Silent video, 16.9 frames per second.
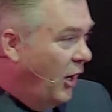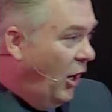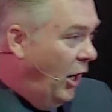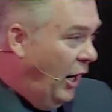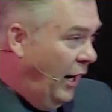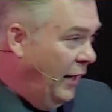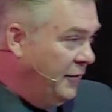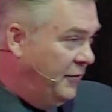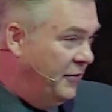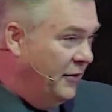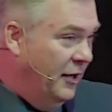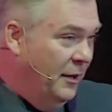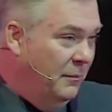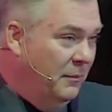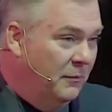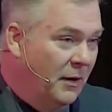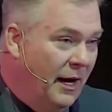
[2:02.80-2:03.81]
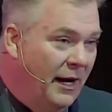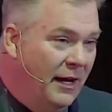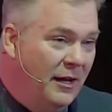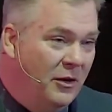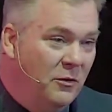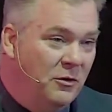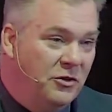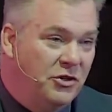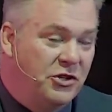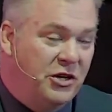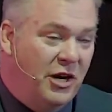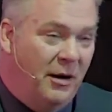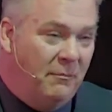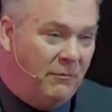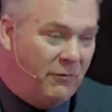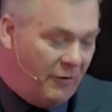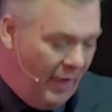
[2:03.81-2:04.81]
awesome, right? You'd
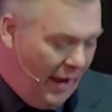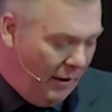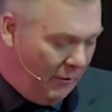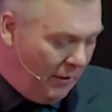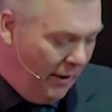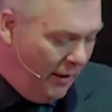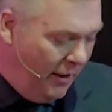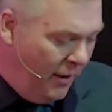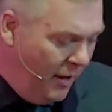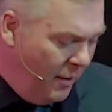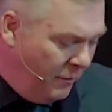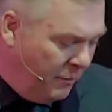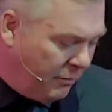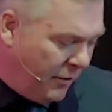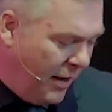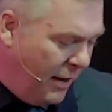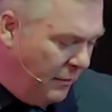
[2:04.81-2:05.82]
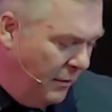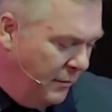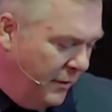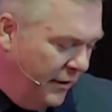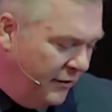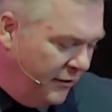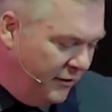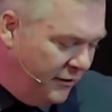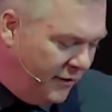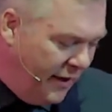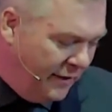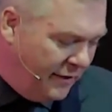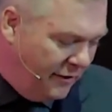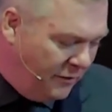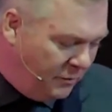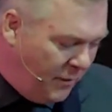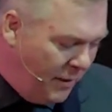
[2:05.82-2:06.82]
jump for that, right? Problem is that
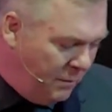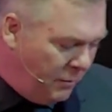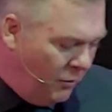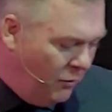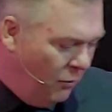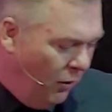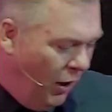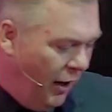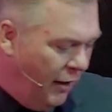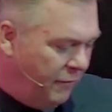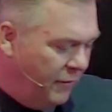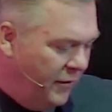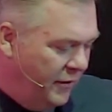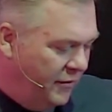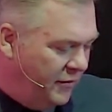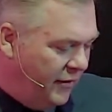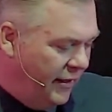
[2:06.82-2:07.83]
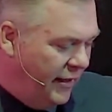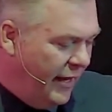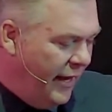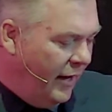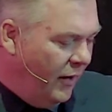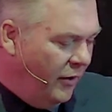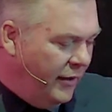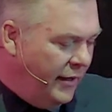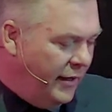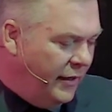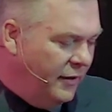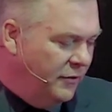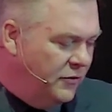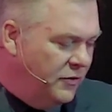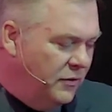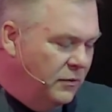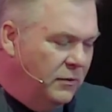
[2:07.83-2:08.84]
these people who offer this say, yeah, all you got to
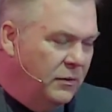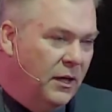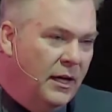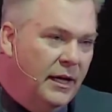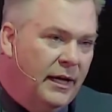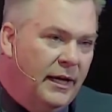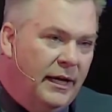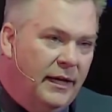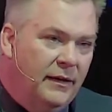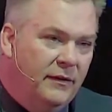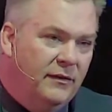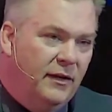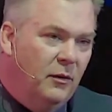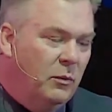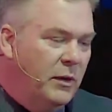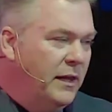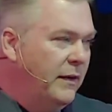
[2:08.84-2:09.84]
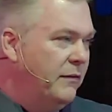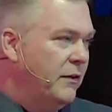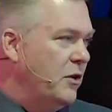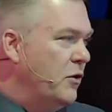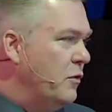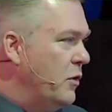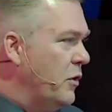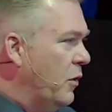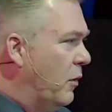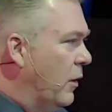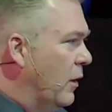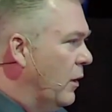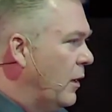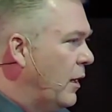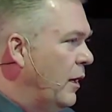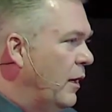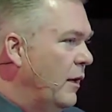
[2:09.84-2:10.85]
do is we live in New
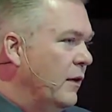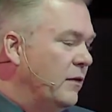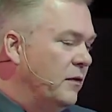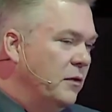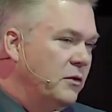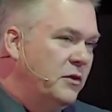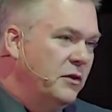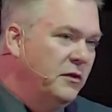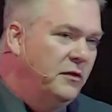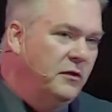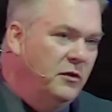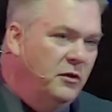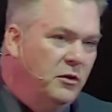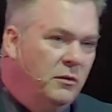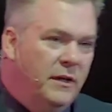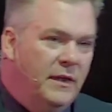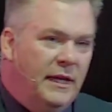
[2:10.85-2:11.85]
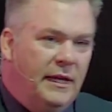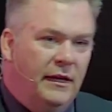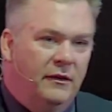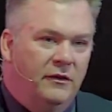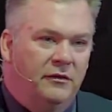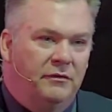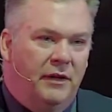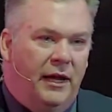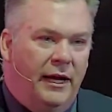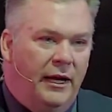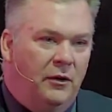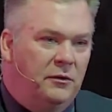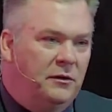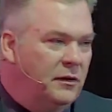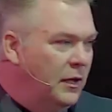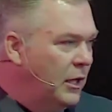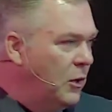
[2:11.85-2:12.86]
York, so just you and the kids fly out
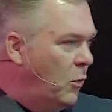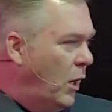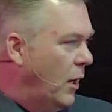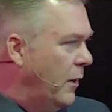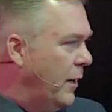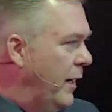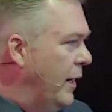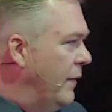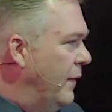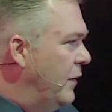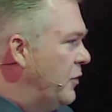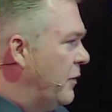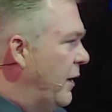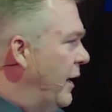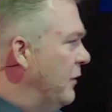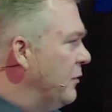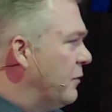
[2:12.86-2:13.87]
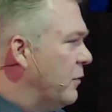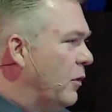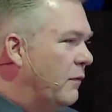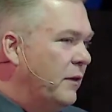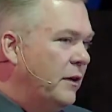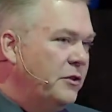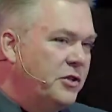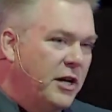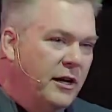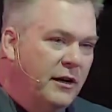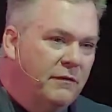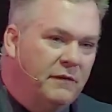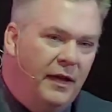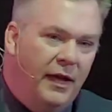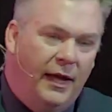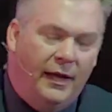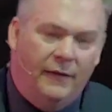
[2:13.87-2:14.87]
to LaGuardia and then transfer over to
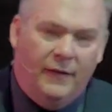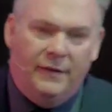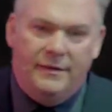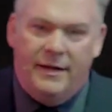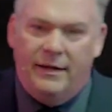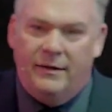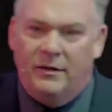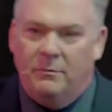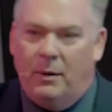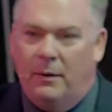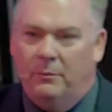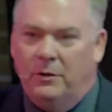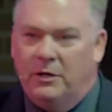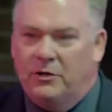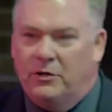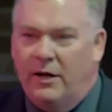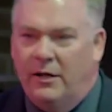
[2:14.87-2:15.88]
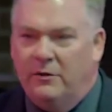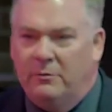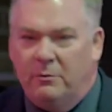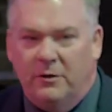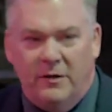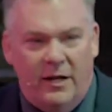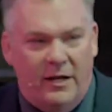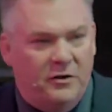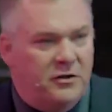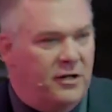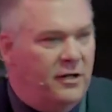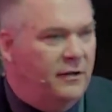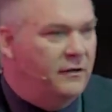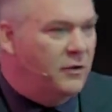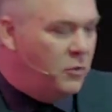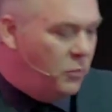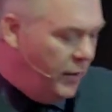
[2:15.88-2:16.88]
JFK and then take the public transportation
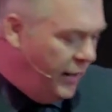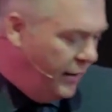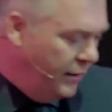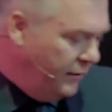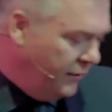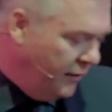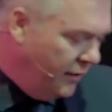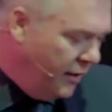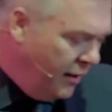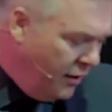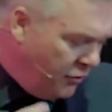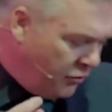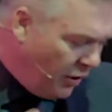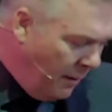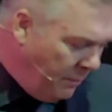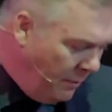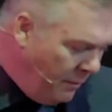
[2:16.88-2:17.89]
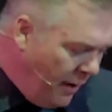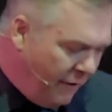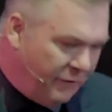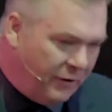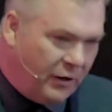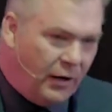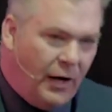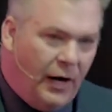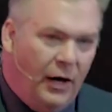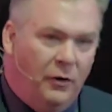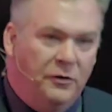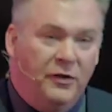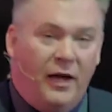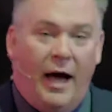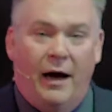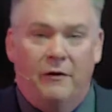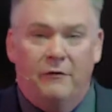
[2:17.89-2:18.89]
into Queens and drop them off at our
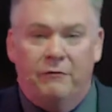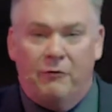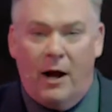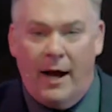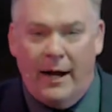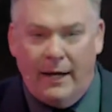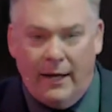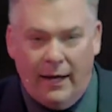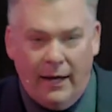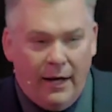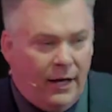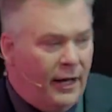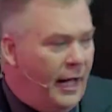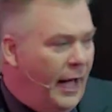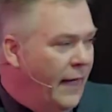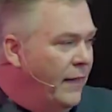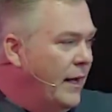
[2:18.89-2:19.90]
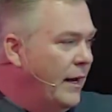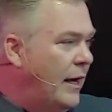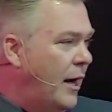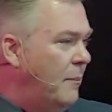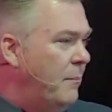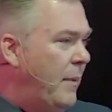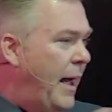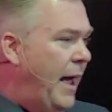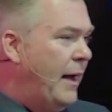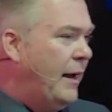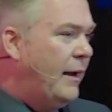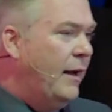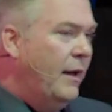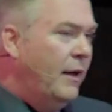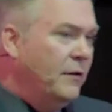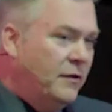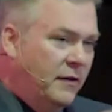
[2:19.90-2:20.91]
house on Friday and then come back
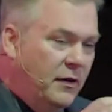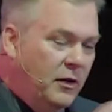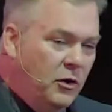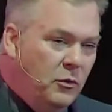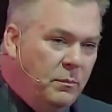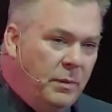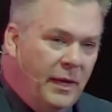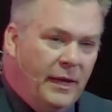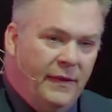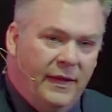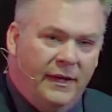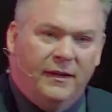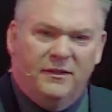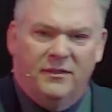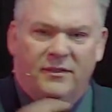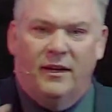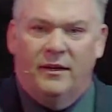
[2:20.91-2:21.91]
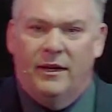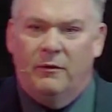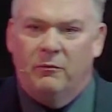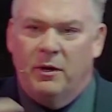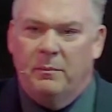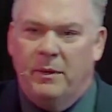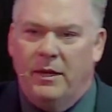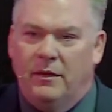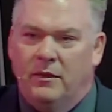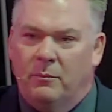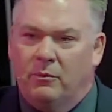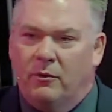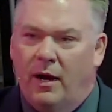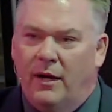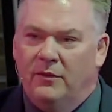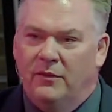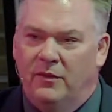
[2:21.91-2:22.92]
to the UP and then on Sunday repeat the
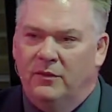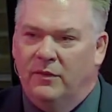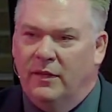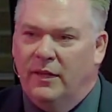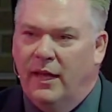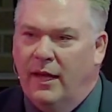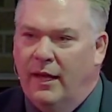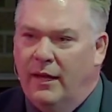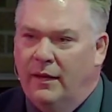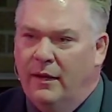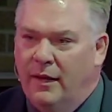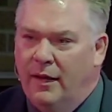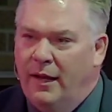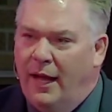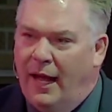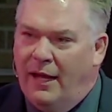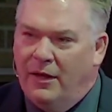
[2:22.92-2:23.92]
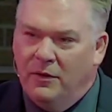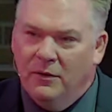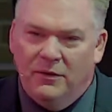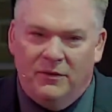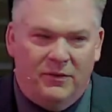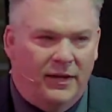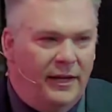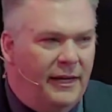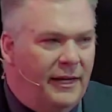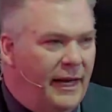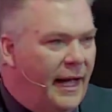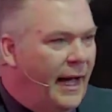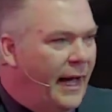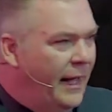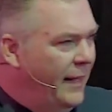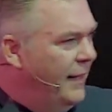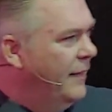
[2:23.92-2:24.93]
process again. And you would say,
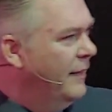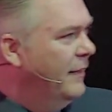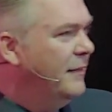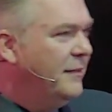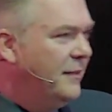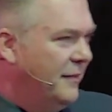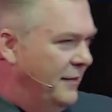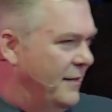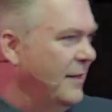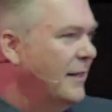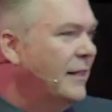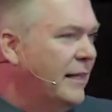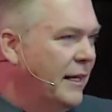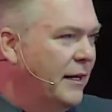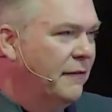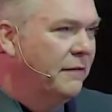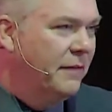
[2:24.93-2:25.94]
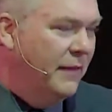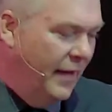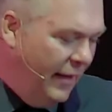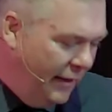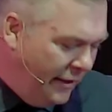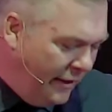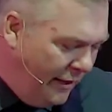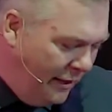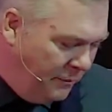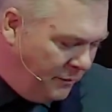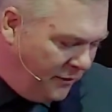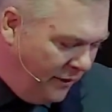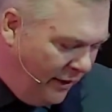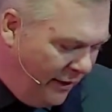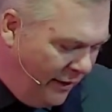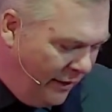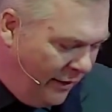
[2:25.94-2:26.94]
yeah, this is the gift that keeps
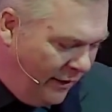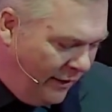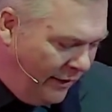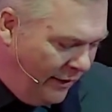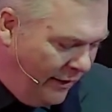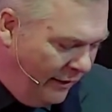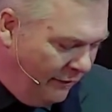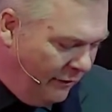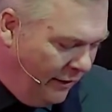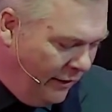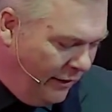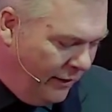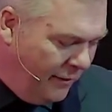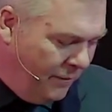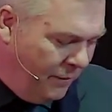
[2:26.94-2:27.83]
on giving.